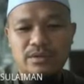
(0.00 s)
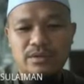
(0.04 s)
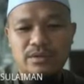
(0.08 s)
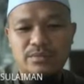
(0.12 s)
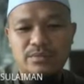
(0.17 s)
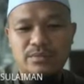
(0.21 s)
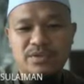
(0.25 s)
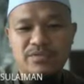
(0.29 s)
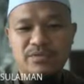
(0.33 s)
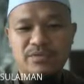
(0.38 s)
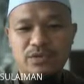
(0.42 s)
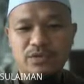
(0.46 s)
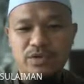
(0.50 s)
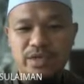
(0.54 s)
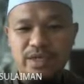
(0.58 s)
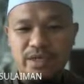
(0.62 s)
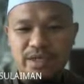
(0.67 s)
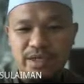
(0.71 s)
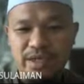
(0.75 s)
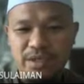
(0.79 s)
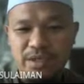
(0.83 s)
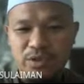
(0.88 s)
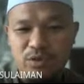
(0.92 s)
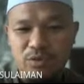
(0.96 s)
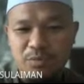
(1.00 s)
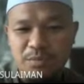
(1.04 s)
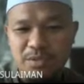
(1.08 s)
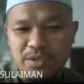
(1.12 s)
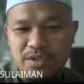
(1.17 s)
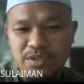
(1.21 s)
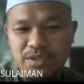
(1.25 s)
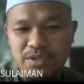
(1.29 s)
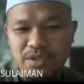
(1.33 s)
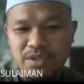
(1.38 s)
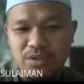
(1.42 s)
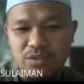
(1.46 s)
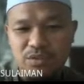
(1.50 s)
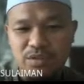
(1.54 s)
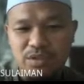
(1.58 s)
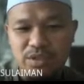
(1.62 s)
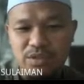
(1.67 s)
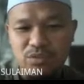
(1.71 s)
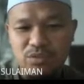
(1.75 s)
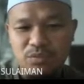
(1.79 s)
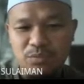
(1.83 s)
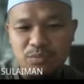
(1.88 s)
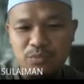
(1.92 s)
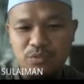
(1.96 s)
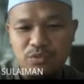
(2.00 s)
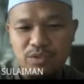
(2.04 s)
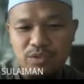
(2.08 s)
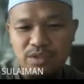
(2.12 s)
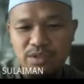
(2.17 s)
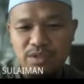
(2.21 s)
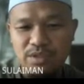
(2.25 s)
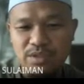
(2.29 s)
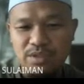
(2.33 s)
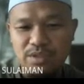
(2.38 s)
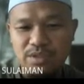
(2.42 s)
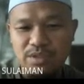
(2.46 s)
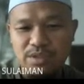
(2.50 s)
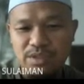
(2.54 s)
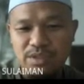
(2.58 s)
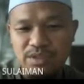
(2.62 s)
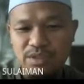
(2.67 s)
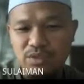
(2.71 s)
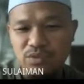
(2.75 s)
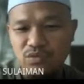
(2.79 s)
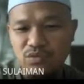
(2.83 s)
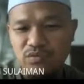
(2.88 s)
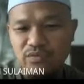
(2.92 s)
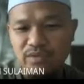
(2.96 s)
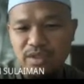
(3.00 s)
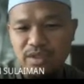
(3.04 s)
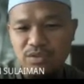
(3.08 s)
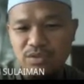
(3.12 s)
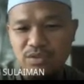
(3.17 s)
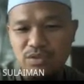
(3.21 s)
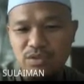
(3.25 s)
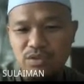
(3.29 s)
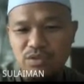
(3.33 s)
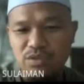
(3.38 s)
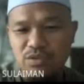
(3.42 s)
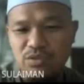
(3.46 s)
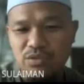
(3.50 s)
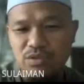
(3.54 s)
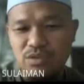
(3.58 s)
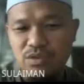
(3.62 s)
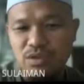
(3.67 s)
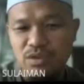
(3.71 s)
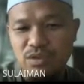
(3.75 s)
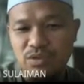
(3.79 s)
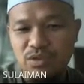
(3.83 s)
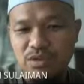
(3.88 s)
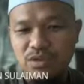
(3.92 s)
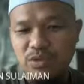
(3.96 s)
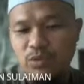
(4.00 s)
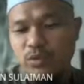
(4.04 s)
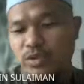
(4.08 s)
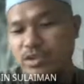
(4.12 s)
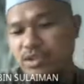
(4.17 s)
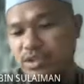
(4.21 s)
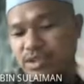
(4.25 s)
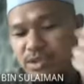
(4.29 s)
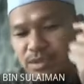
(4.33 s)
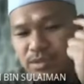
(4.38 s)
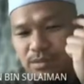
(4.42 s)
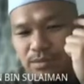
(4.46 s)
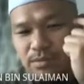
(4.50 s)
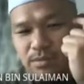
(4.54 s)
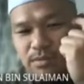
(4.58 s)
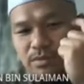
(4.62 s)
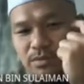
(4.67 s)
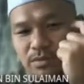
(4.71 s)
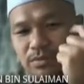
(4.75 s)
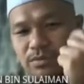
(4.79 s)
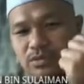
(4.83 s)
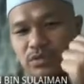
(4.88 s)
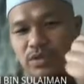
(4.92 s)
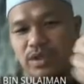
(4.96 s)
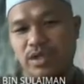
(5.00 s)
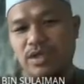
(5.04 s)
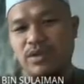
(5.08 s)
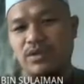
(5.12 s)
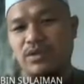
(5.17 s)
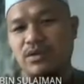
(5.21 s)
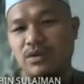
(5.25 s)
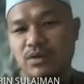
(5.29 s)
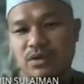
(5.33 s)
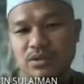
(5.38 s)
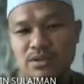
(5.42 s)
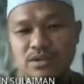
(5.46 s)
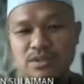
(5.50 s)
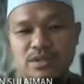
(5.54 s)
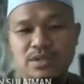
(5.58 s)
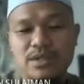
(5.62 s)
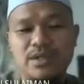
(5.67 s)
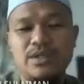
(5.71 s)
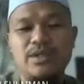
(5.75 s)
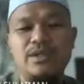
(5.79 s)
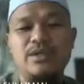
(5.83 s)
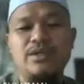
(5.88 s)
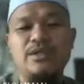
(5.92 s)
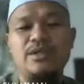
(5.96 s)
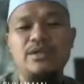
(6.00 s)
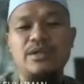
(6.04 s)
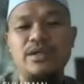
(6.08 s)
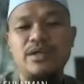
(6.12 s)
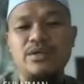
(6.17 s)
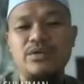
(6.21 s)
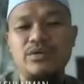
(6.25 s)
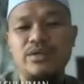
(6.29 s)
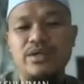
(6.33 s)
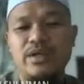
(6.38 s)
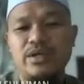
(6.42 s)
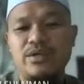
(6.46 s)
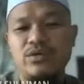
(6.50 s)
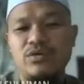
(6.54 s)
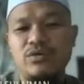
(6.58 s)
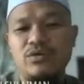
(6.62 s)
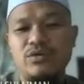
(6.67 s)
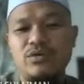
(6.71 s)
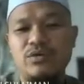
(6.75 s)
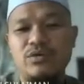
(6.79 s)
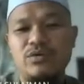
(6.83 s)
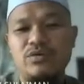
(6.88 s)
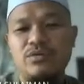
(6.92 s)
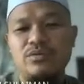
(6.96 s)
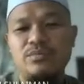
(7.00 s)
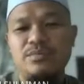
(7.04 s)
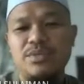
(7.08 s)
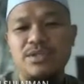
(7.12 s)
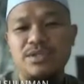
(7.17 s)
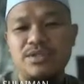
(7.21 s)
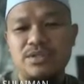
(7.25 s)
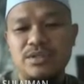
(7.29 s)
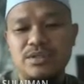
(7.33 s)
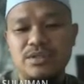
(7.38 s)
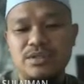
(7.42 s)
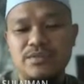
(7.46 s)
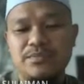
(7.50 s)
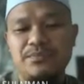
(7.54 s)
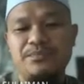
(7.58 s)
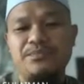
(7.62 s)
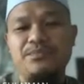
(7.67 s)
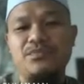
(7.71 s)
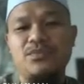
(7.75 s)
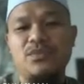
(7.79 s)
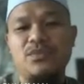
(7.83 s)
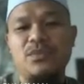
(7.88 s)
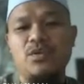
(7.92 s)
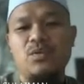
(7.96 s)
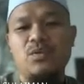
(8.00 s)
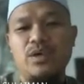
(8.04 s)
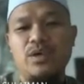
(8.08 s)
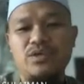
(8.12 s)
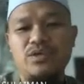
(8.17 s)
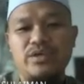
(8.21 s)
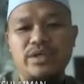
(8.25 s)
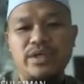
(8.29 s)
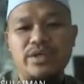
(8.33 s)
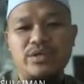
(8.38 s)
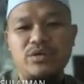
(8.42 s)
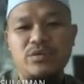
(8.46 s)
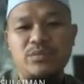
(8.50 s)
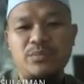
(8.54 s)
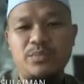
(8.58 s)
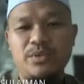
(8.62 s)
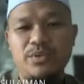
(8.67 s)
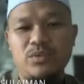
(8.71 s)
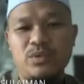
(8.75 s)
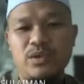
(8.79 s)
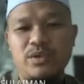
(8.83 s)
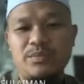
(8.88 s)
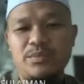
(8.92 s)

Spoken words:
before you can get your P3, you need to put these two values into the loss equation to get loss, then you get your P3. Once you get your P1,